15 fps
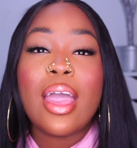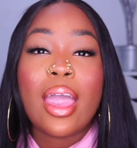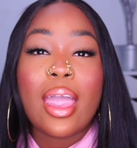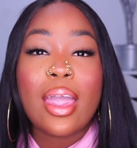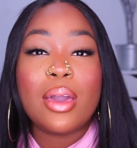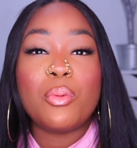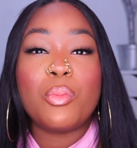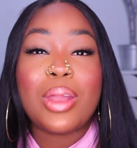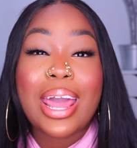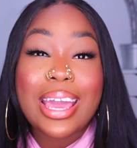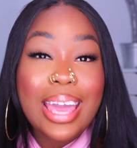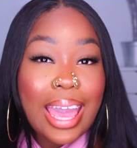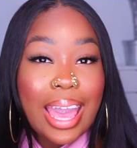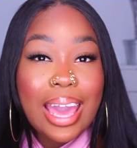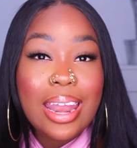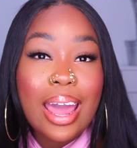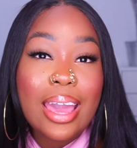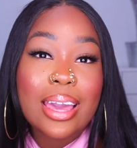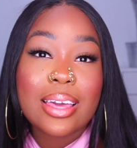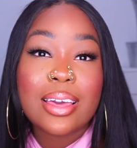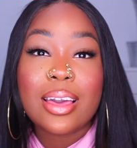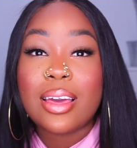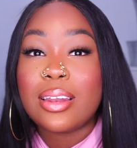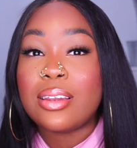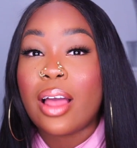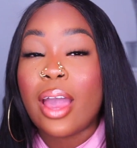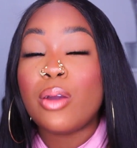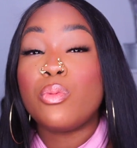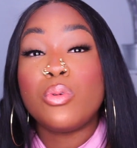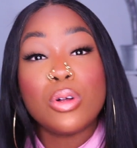And when I
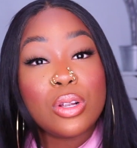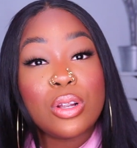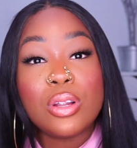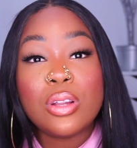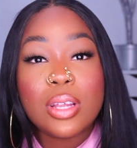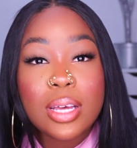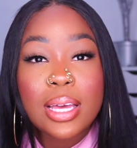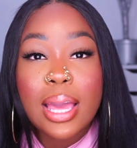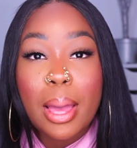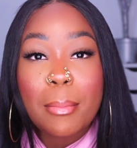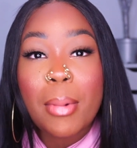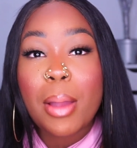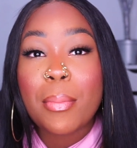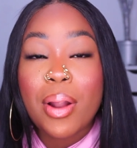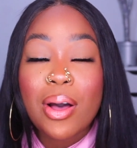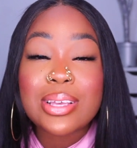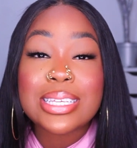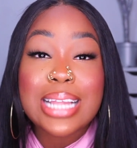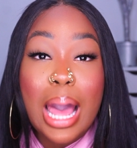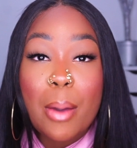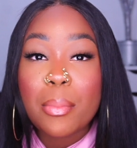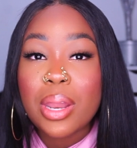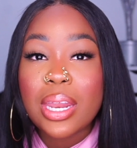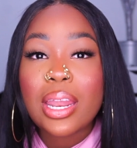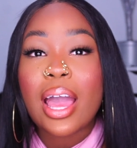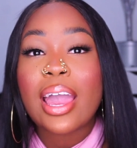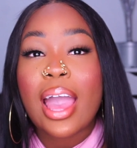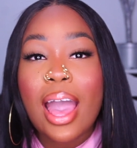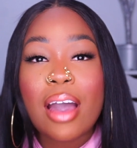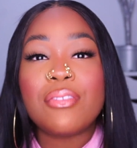will get my brows laminated. I
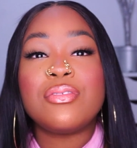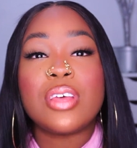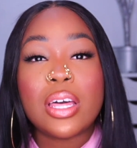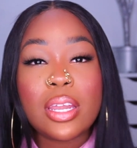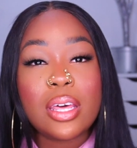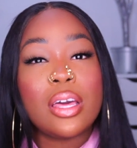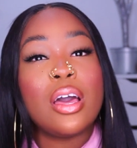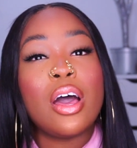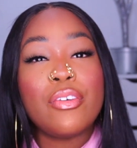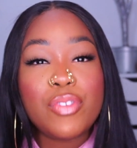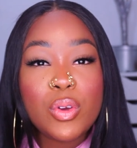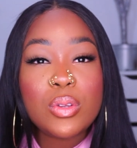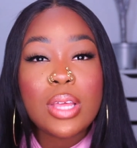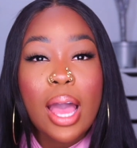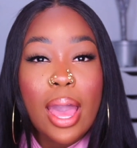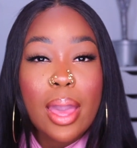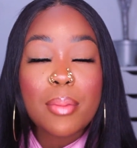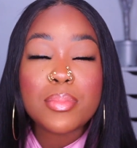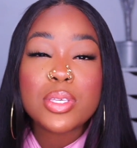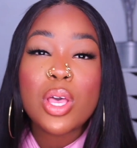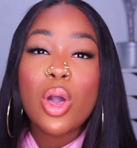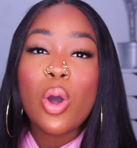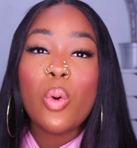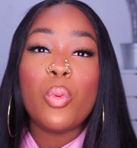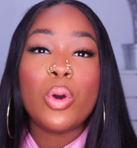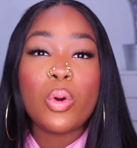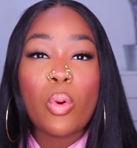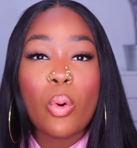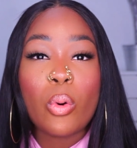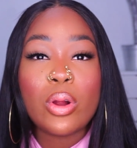have done it a few times when
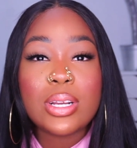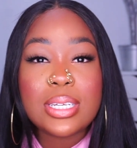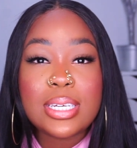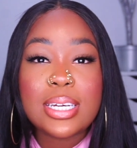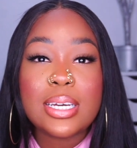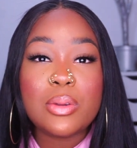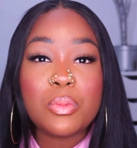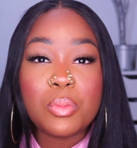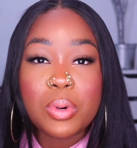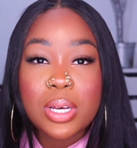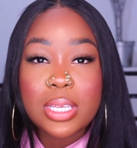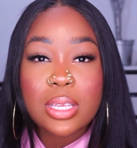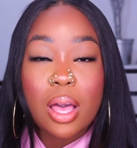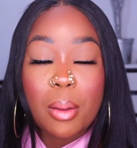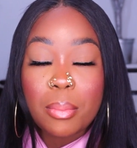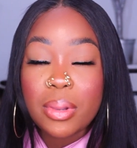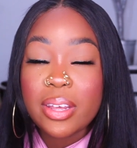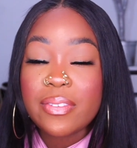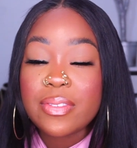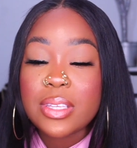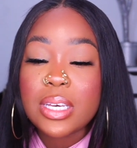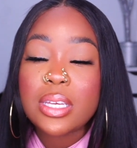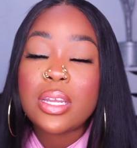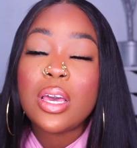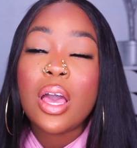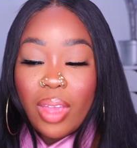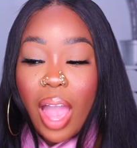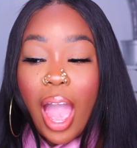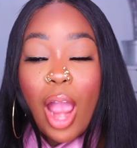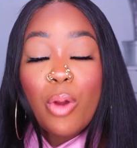quarantine was lifted.
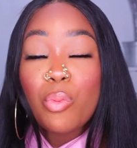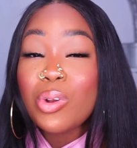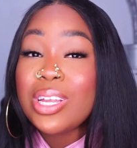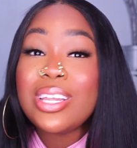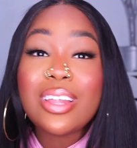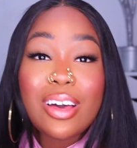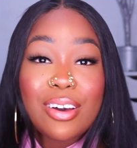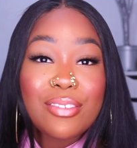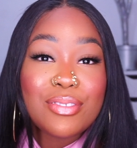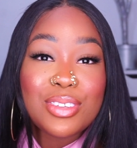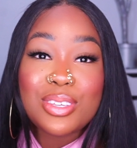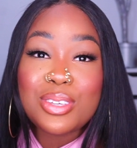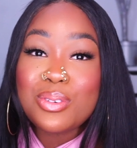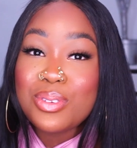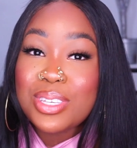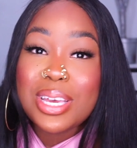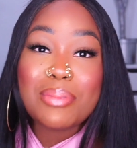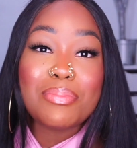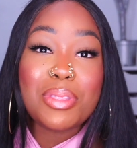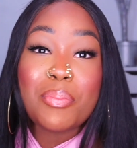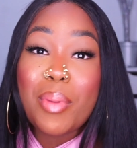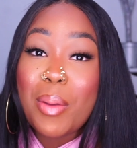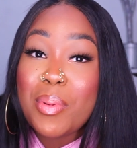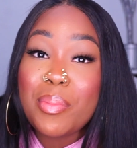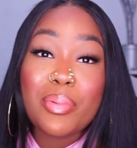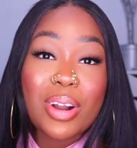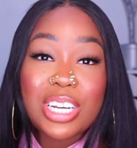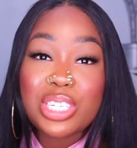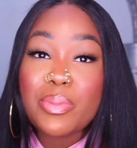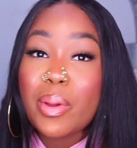I really love using the baby
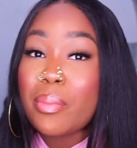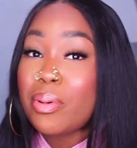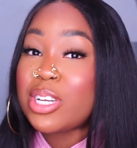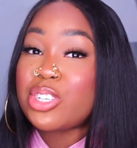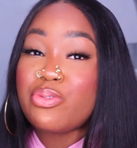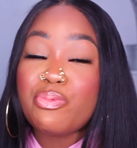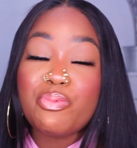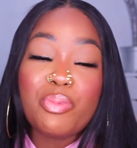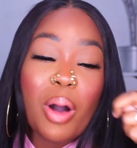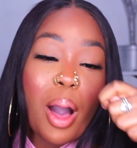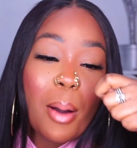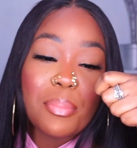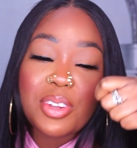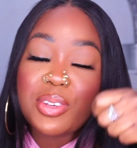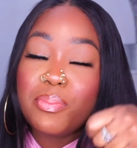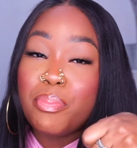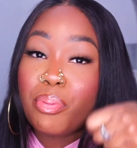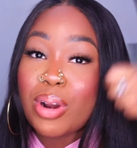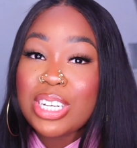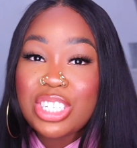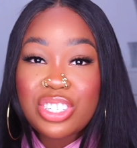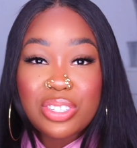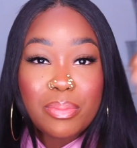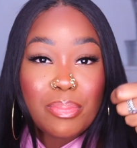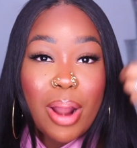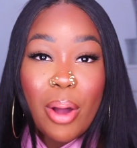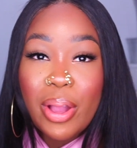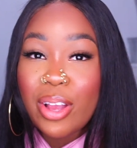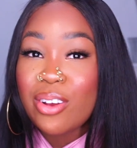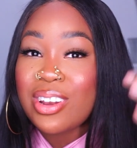brush. The baby brush just brushes the
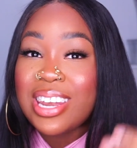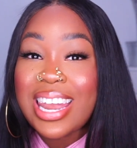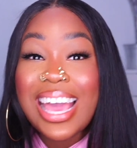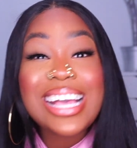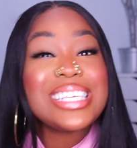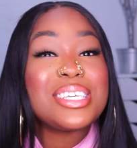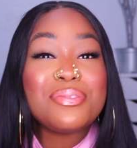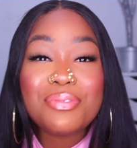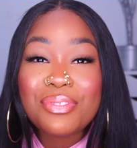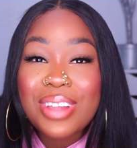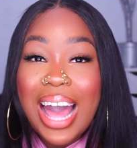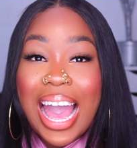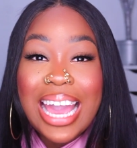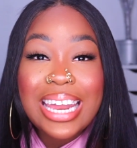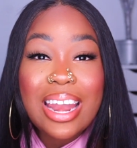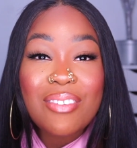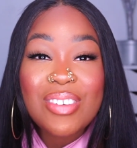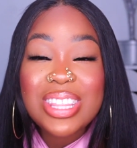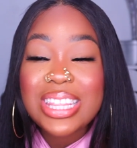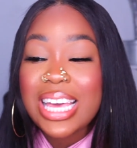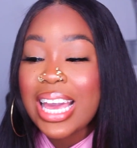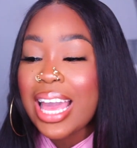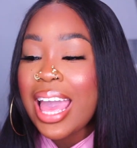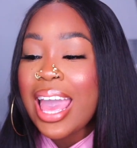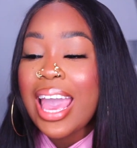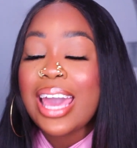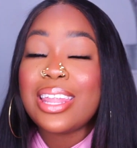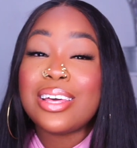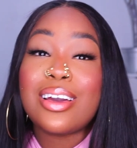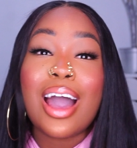brow hair nice and flat and everything,
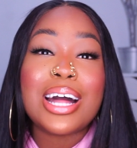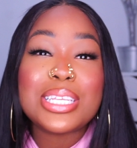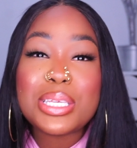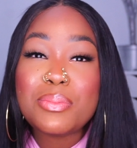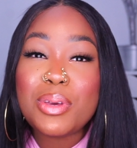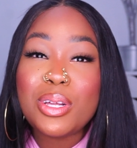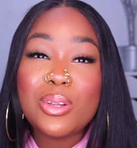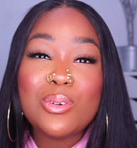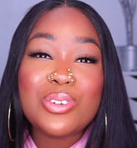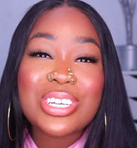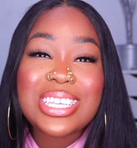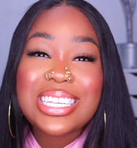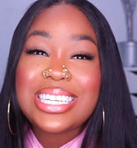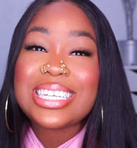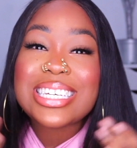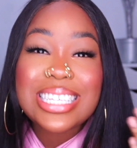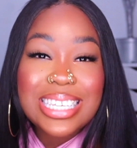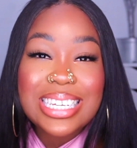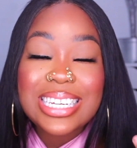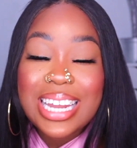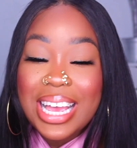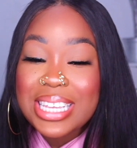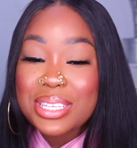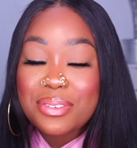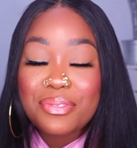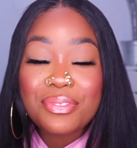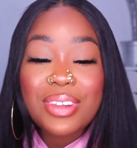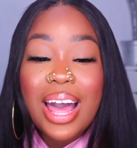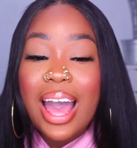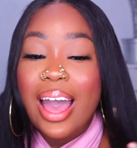and the GOT2B glue just sticks it nice and
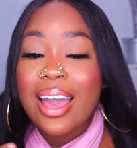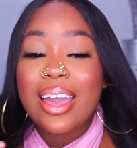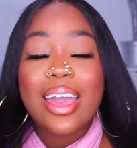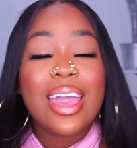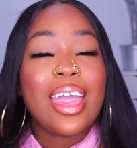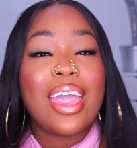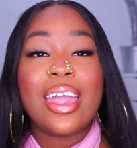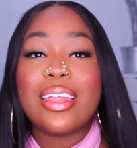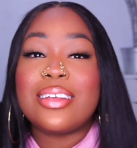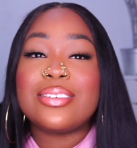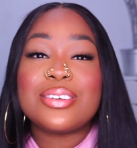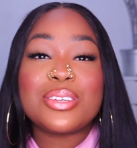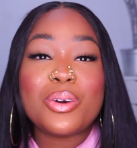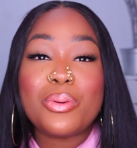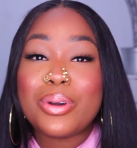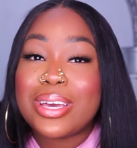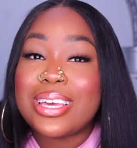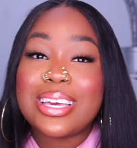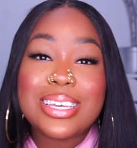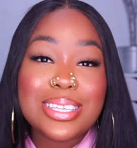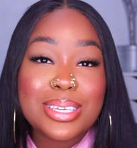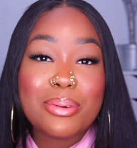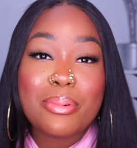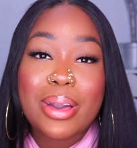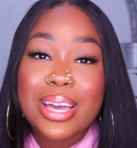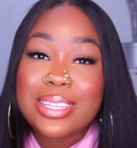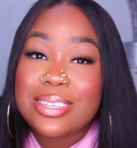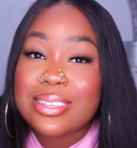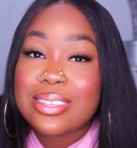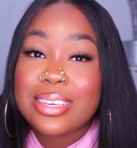flat, and it's just quick, easy way
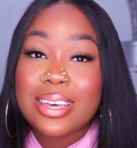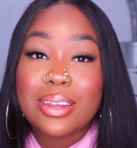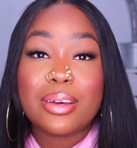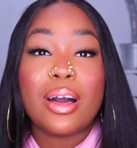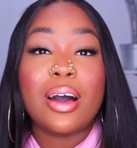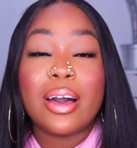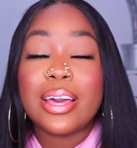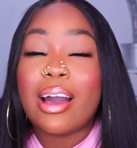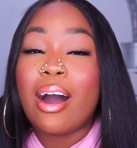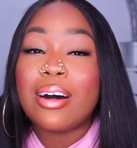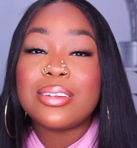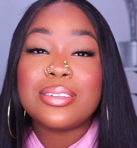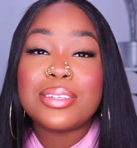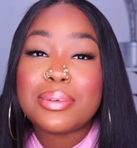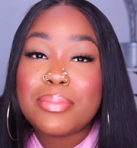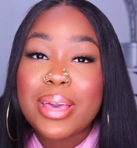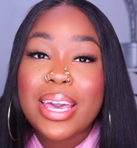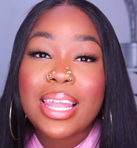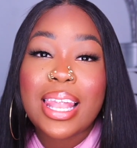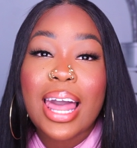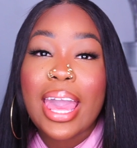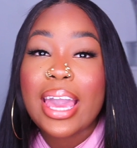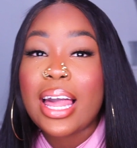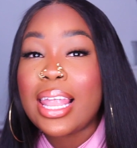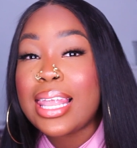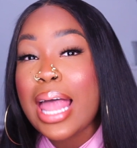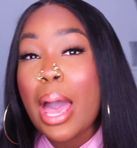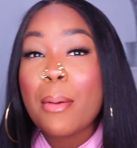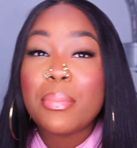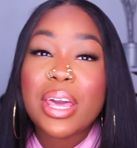just to get an ultimate like
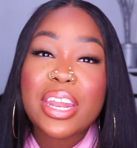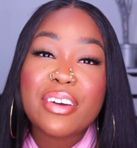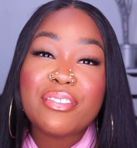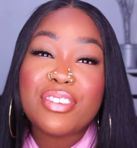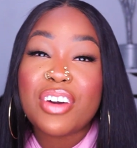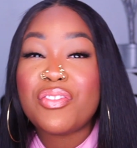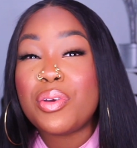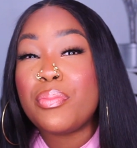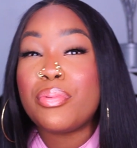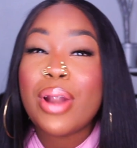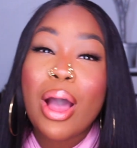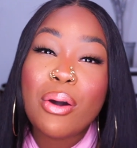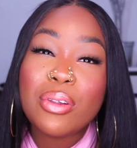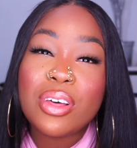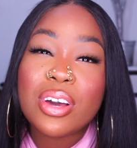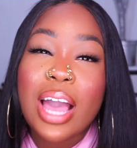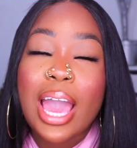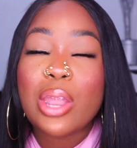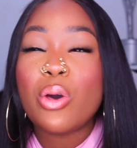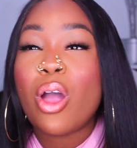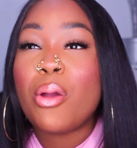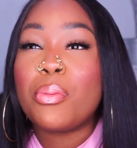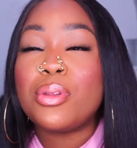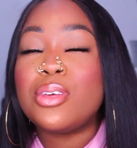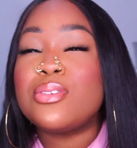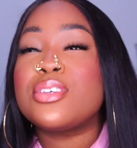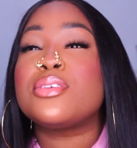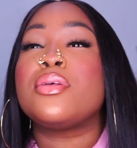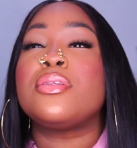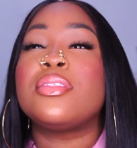laminated fluffy brow look. I know everybody
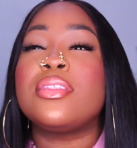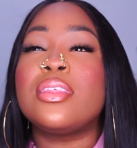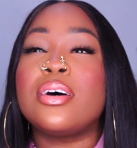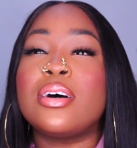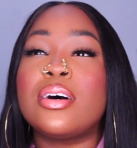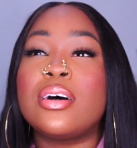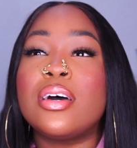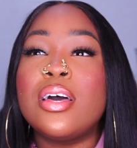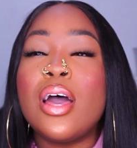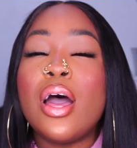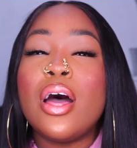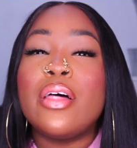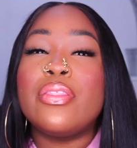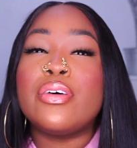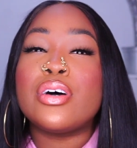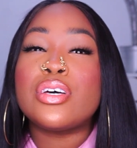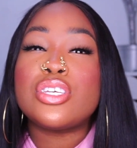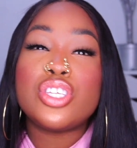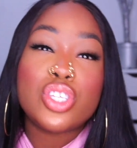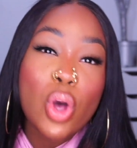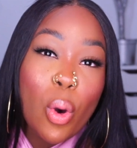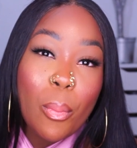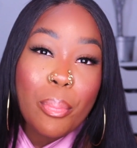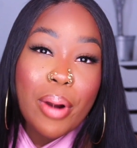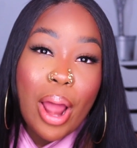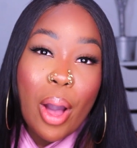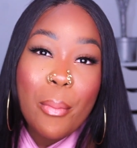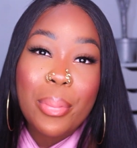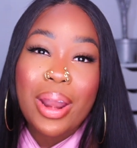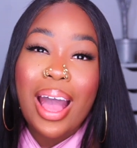uses the soap
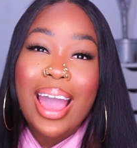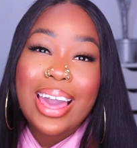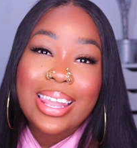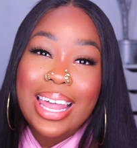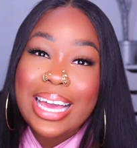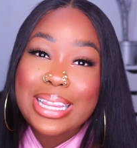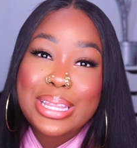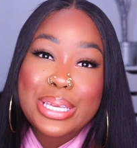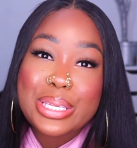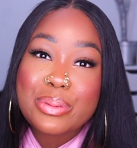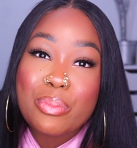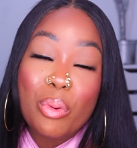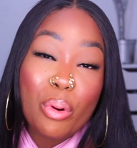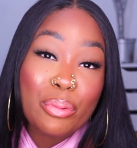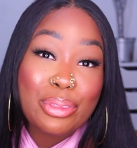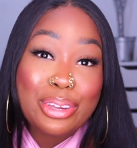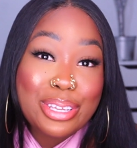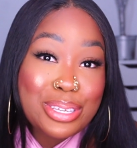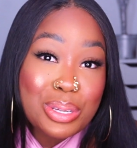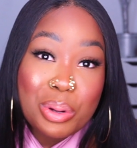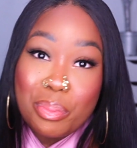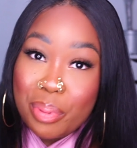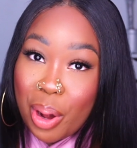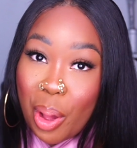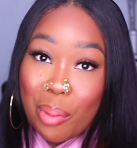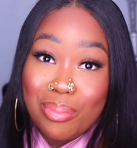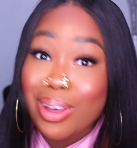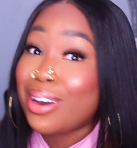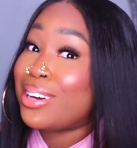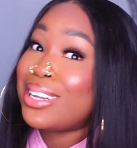brow, but I like this more than the soap brow, I'm
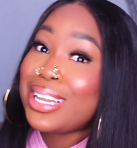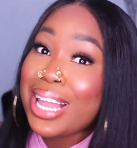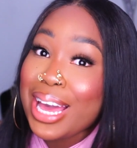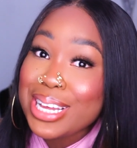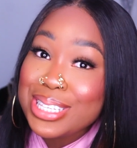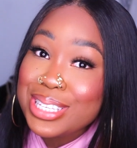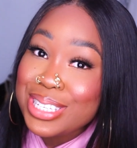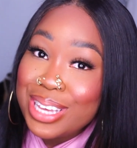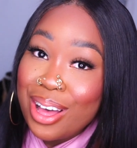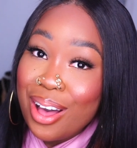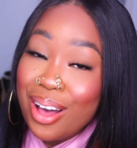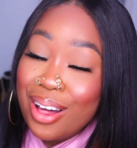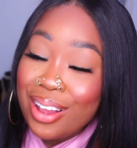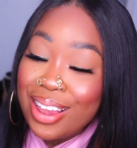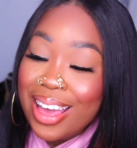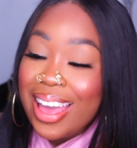not gonna lie to y'all.